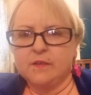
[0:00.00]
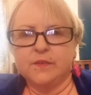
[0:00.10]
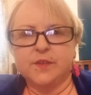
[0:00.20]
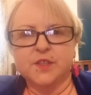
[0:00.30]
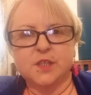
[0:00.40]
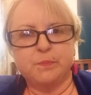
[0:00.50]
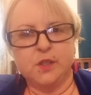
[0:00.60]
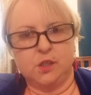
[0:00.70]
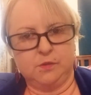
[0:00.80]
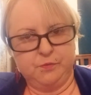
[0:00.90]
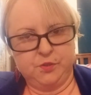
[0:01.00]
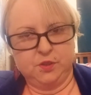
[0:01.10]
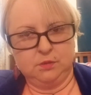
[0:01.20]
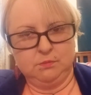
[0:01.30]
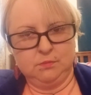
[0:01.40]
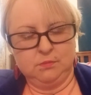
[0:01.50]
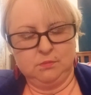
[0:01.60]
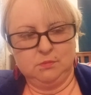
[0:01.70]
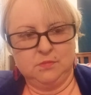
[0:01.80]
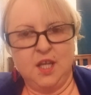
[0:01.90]
the spin-offs.
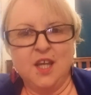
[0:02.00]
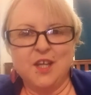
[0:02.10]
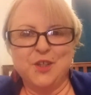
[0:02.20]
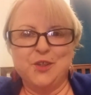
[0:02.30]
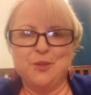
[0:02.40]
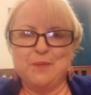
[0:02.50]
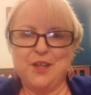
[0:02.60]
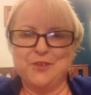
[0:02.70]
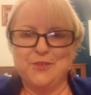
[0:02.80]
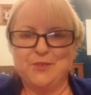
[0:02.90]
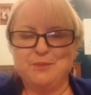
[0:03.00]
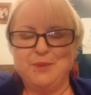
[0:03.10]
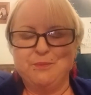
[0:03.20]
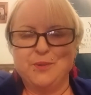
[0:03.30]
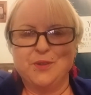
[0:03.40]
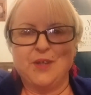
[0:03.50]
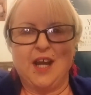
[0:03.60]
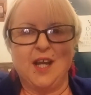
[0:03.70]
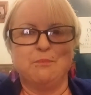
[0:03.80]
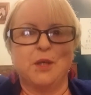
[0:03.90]
You may all remember
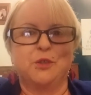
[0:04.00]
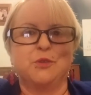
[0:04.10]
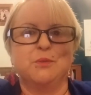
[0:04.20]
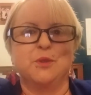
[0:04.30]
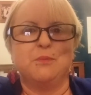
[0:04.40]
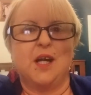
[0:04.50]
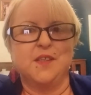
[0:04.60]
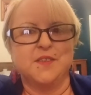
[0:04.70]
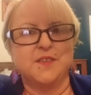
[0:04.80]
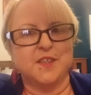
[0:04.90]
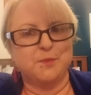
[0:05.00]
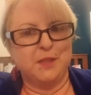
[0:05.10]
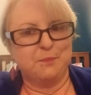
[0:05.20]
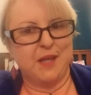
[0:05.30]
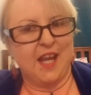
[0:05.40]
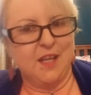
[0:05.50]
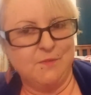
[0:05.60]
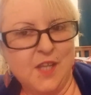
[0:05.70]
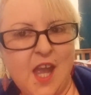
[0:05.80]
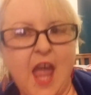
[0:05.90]
Criminal Minds Suspect
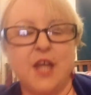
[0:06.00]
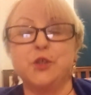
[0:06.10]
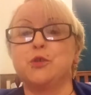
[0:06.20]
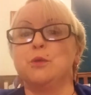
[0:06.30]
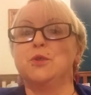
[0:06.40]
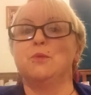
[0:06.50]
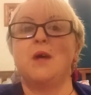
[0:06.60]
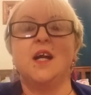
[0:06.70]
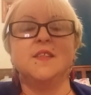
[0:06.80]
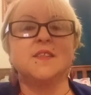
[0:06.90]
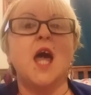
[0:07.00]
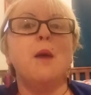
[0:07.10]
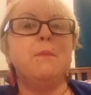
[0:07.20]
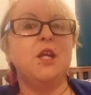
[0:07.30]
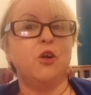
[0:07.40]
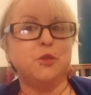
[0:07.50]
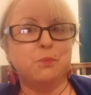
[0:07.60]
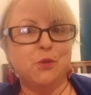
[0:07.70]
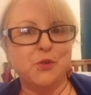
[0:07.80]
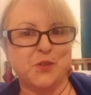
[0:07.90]
Behaviour and Criminal Minds Beyond
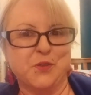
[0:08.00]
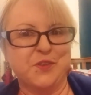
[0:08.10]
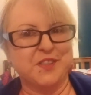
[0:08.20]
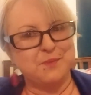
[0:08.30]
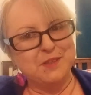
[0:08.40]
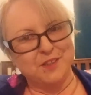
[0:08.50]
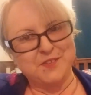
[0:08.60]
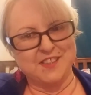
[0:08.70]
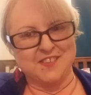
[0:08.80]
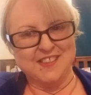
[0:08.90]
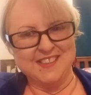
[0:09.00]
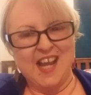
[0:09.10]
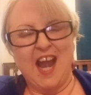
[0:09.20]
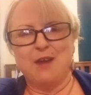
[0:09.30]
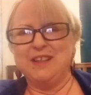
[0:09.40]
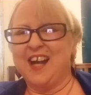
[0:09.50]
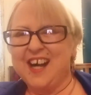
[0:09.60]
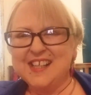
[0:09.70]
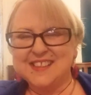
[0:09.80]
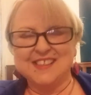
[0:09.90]
Borders, the spin-off series. I mean,
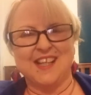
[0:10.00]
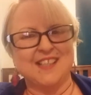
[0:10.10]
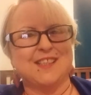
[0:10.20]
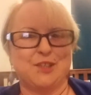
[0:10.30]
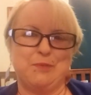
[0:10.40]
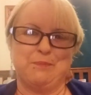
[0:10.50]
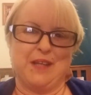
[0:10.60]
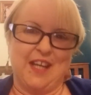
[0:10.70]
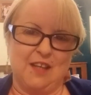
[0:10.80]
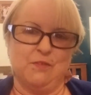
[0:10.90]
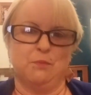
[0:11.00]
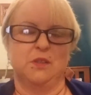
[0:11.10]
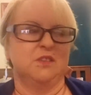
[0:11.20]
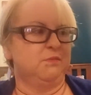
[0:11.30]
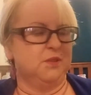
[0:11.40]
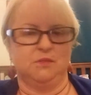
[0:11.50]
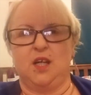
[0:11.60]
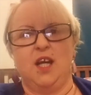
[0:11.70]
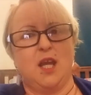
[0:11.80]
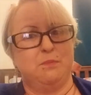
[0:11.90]
I did like Suspect Behaviour because, well,
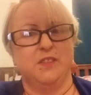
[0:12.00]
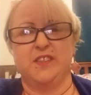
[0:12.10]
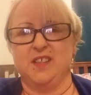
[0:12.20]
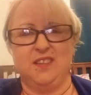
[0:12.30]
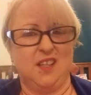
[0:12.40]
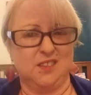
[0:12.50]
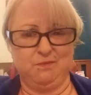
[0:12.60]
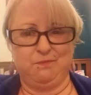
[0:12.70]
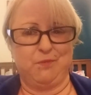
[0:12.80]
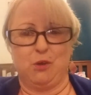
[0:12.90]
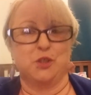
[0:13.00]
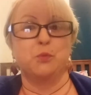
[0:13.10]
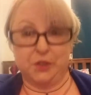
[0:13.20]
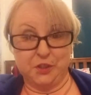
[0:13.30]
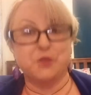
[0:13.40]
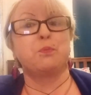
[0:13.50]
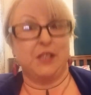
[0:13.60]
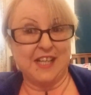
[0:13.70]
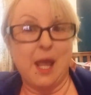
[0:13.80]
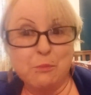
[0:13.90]
I happen to think the actor Forrest Whitaker's
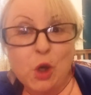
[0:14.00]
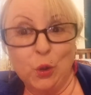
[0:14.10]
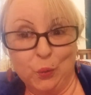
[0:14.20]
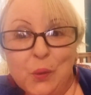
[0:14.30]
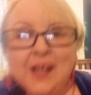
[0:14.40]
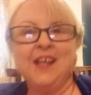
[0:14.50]
pretty damn cool,